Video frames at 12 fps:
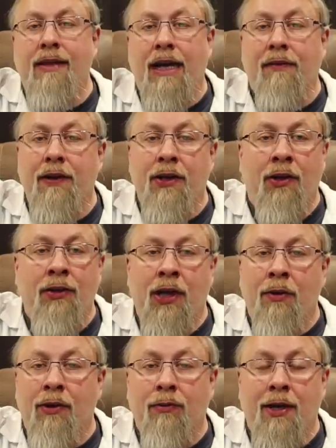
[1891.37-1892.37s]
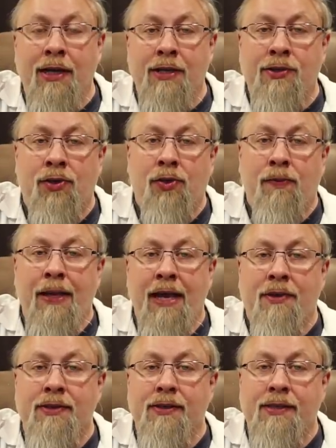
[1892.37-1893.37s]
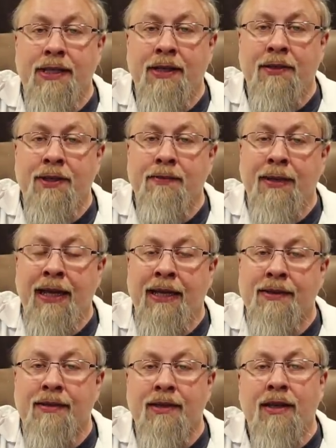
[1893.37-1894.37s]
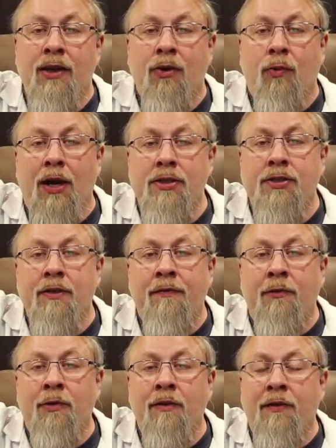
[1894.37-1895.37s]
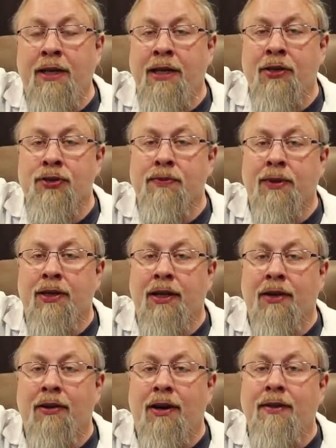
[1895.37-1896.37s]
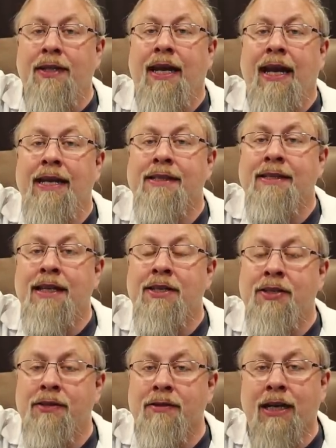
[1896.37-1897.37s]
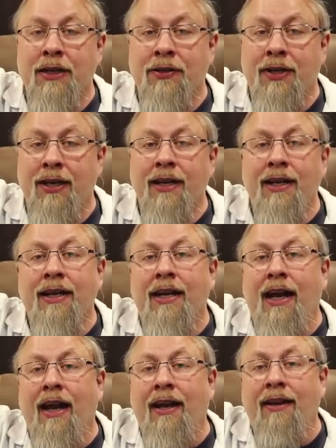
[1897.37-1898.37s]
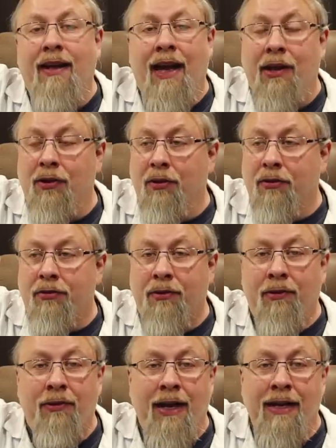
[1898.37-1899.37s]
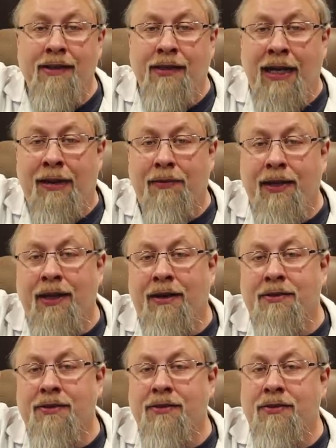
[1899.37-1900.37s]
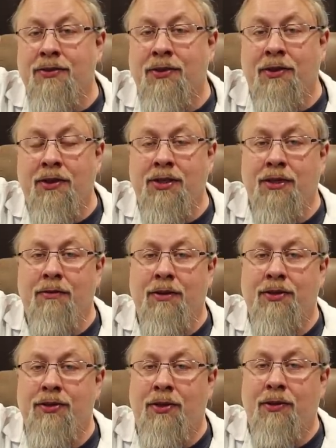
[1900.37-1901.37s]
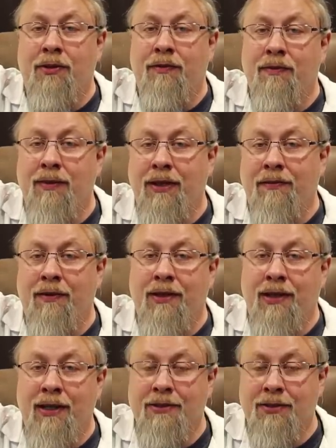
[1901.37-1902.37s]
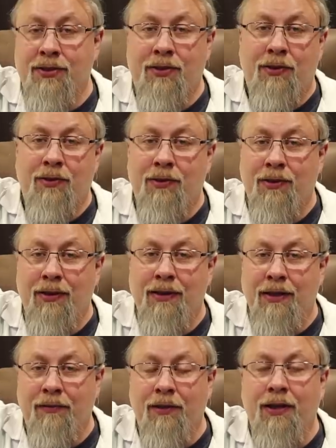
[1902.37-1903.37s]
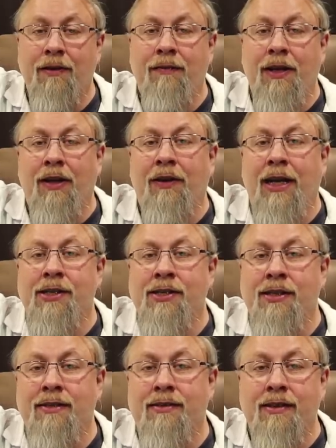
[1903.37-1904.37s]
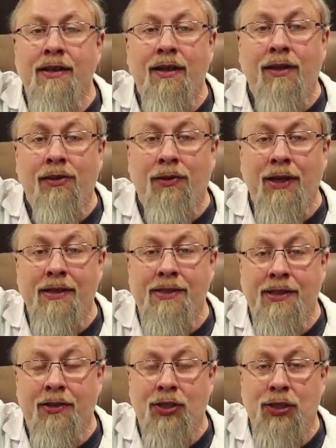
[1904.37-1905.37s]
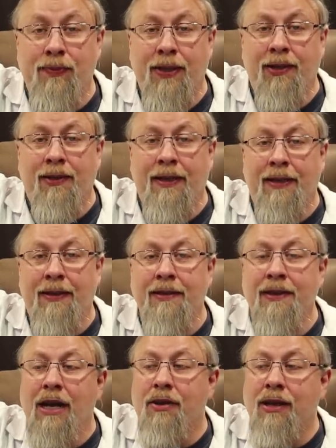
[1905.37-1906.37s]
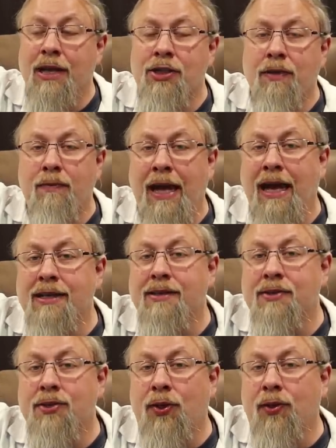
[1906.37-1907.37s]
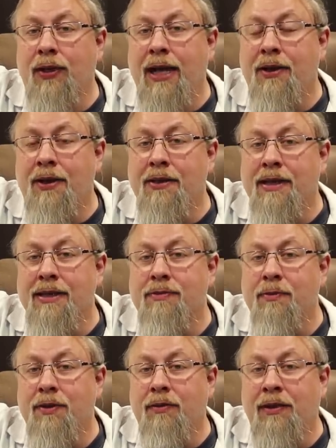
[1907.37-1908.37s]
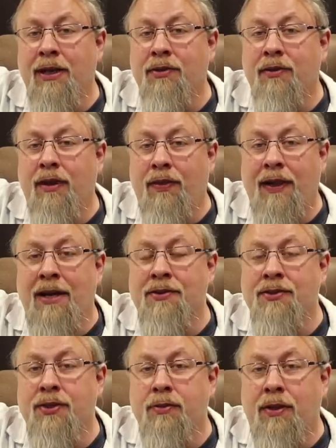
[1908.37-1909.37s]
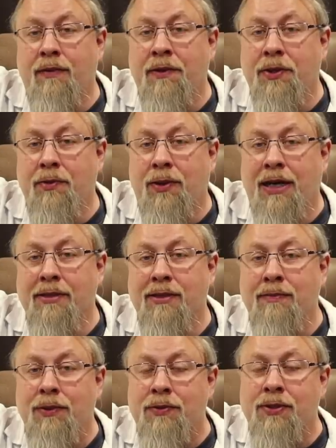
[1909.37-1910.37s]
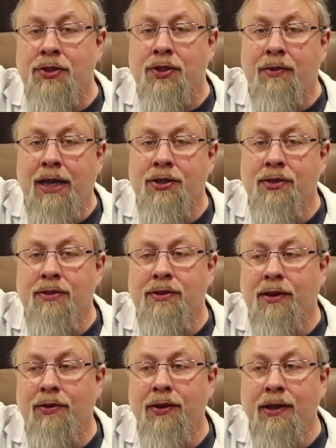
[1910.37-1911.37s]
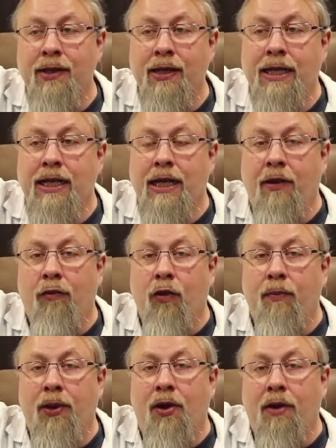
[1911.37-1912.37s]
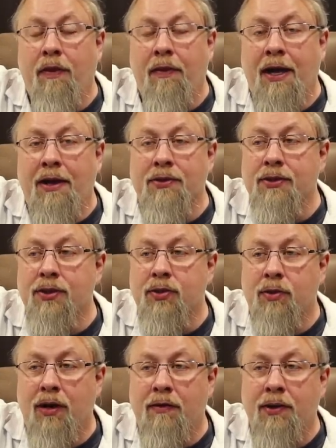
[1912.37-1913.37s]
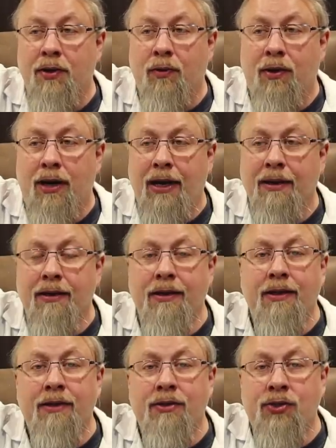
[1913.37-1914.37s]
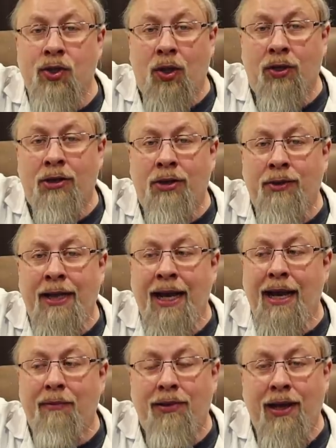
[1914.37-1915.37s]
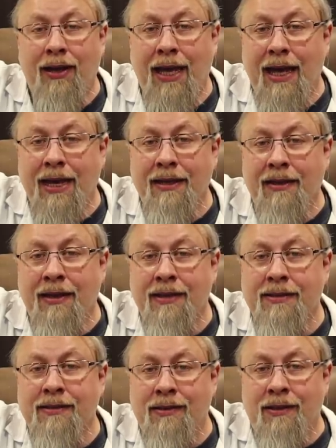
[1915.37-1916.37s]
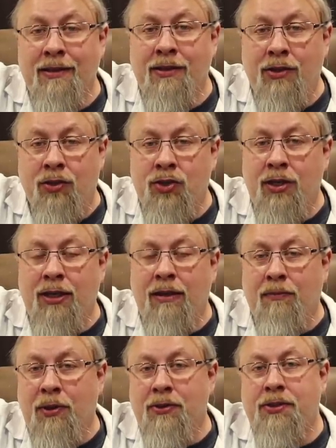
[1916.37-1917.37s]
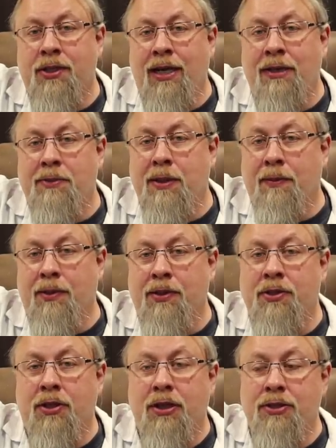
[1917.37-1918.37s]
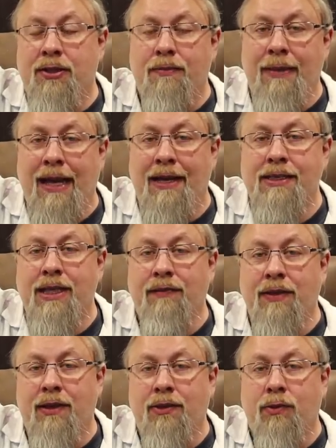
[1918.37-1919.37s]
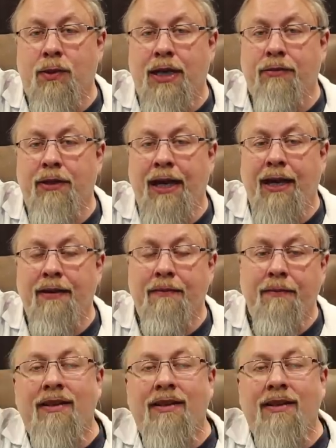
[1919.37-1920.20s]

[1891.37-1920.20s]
Now, if you don't know what running solar panels in series means, watch the four videos below on the A C two hundred, and I go through in depth how to charge it with solar from different kinds of solar and different configurations, including series parallel. And you can actually max the solar out on this with around one thousand to twelve hundred watts in most situations. So if you build a one thousand to twelve hundred watt solar array and plug that into this, you should at most times be able to charge at the max seven hundred watt rate.